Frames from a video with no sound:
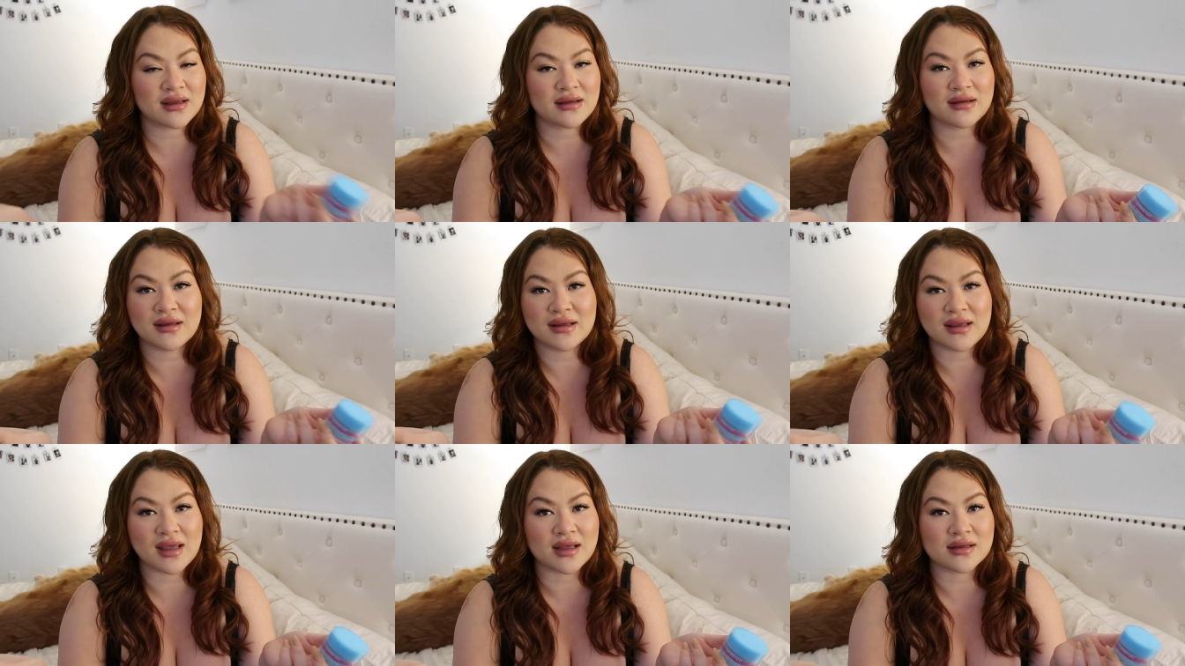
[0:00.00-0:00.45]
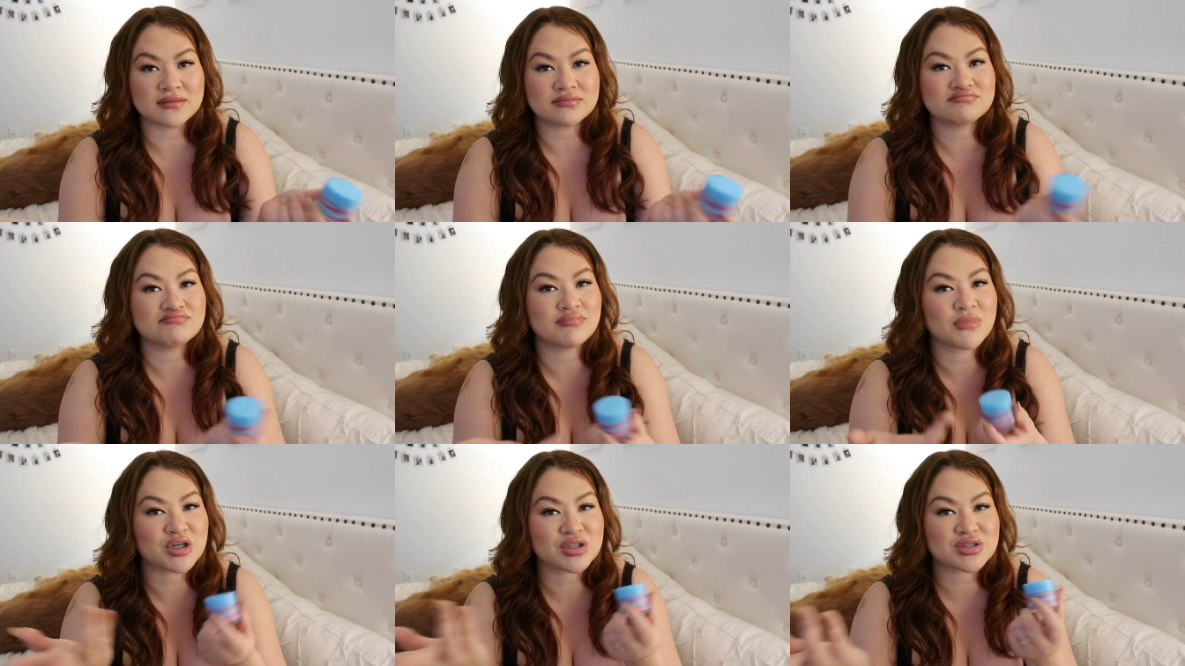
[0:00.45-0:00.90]
again,
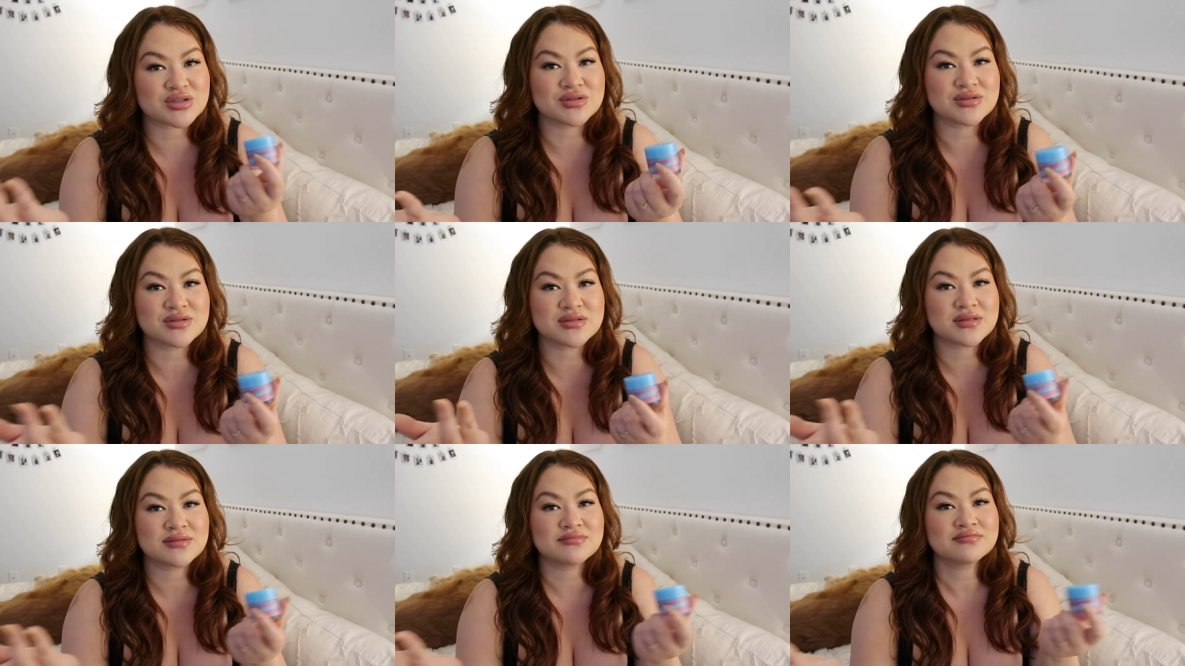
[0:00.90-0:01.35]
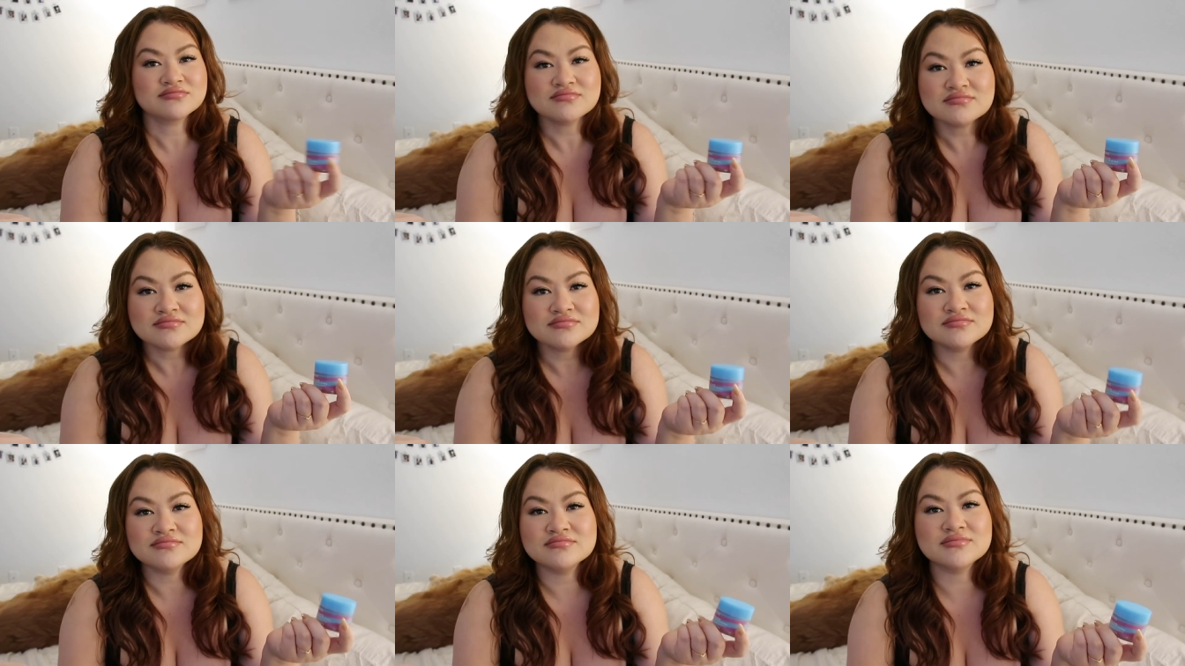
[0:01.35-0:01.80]
Marshalls,
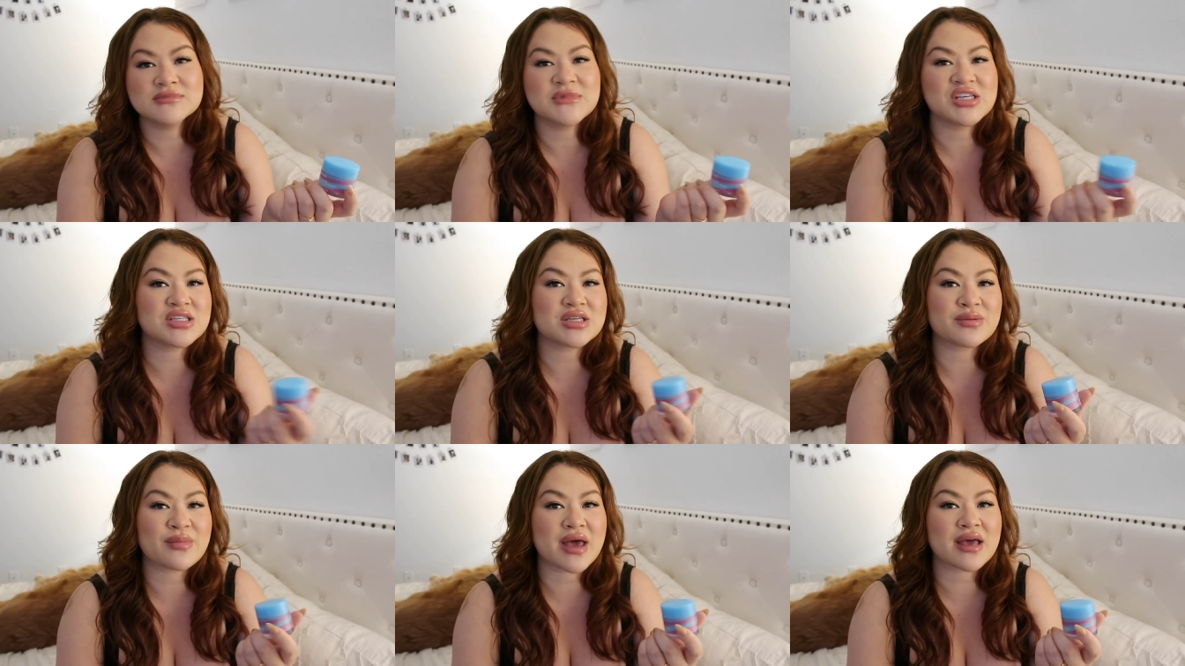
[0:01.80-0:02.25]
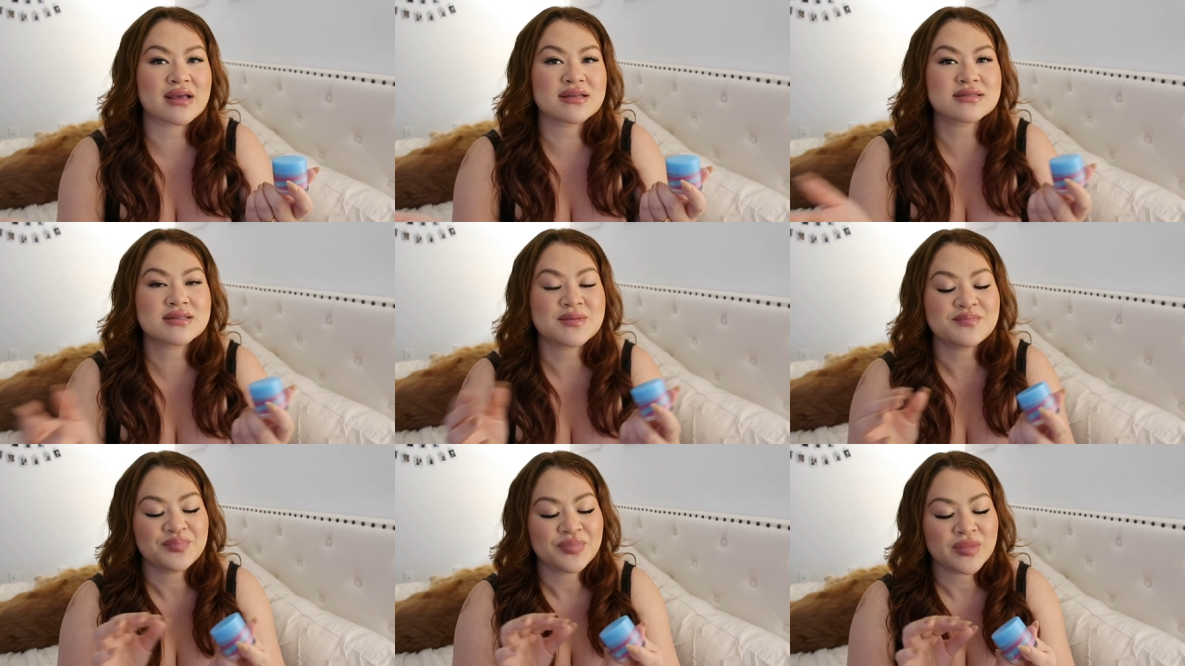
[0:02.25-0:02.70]
TJ
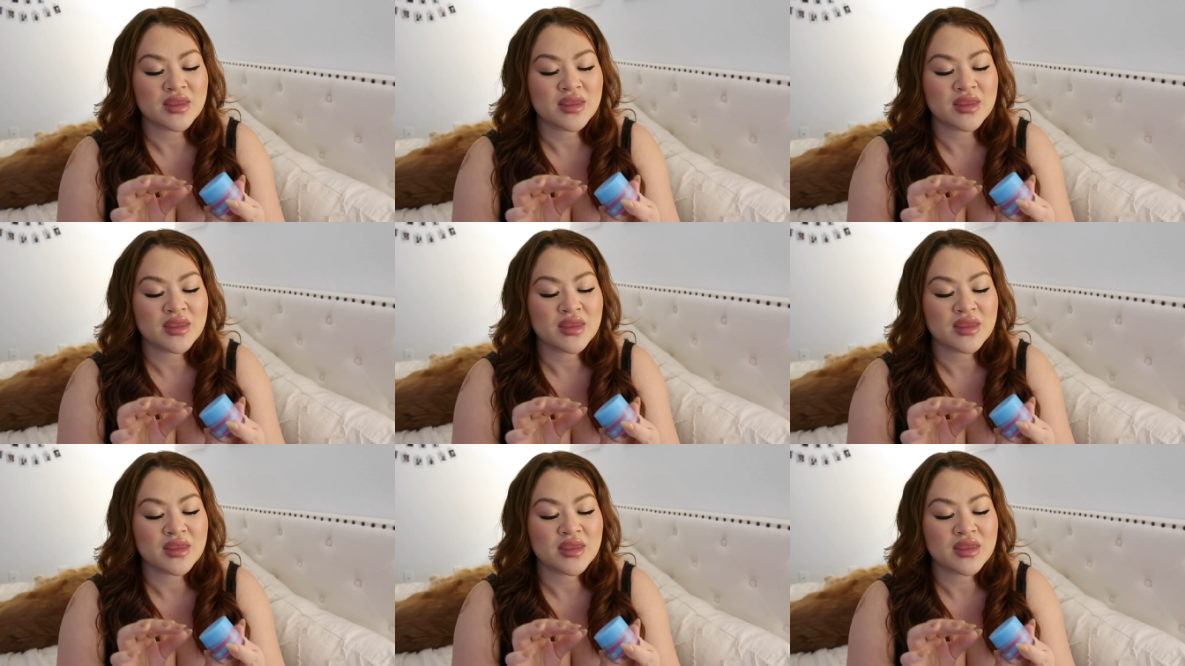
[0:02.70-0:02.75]
Maxx,